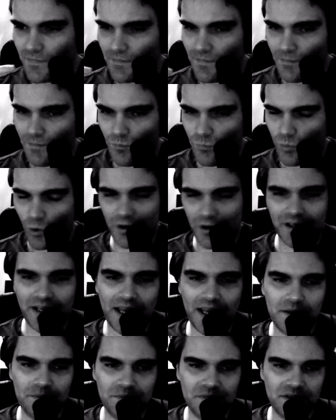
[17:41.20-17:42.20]
board
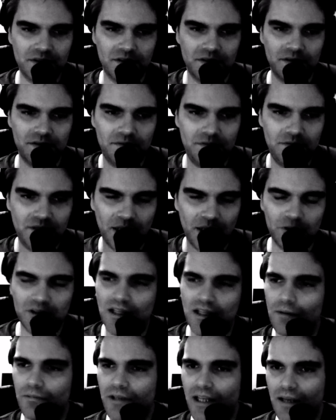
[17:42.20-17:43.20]
games and
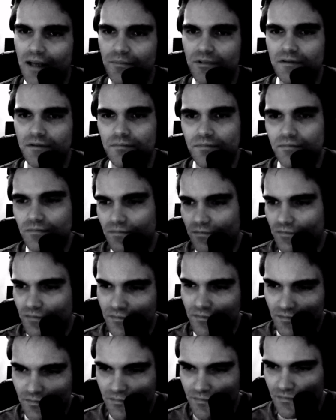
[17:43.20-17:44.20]
tabletop games,
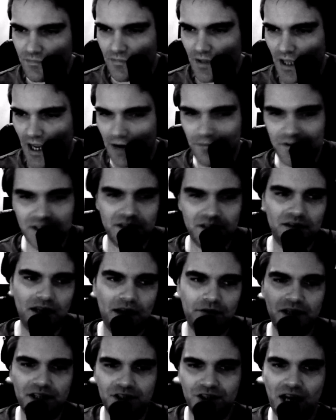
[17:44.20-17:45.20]

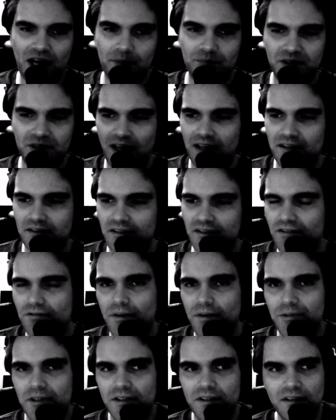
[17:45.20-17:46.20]
every shape, size, and
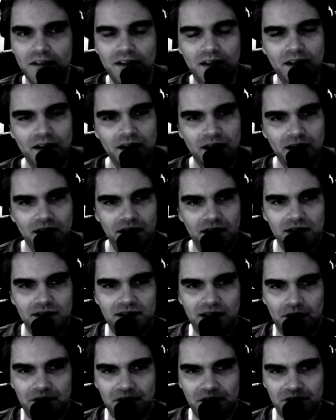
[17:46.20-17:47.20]
description
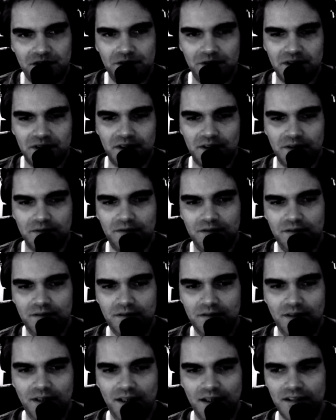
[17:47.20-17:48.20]
down there. So it's a
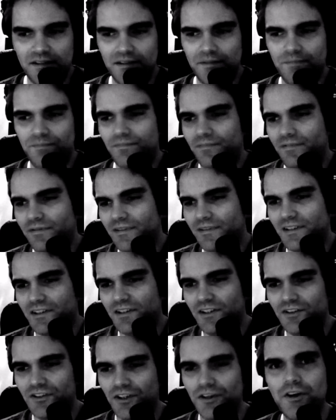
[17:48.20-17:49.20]

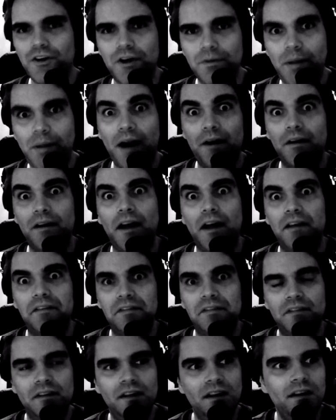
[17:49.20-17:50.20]
nerd
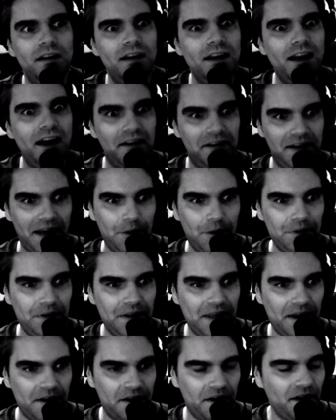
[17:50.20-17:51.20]
paradise down
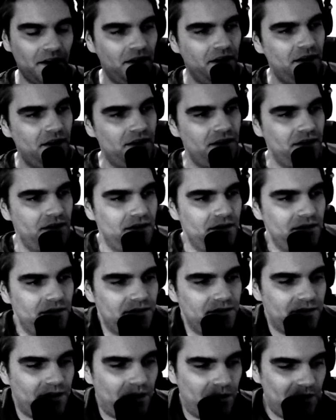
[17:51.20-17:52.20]
there.
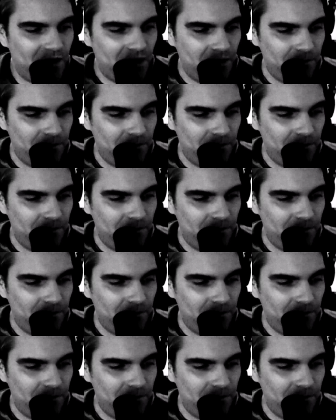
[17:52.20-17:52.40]
So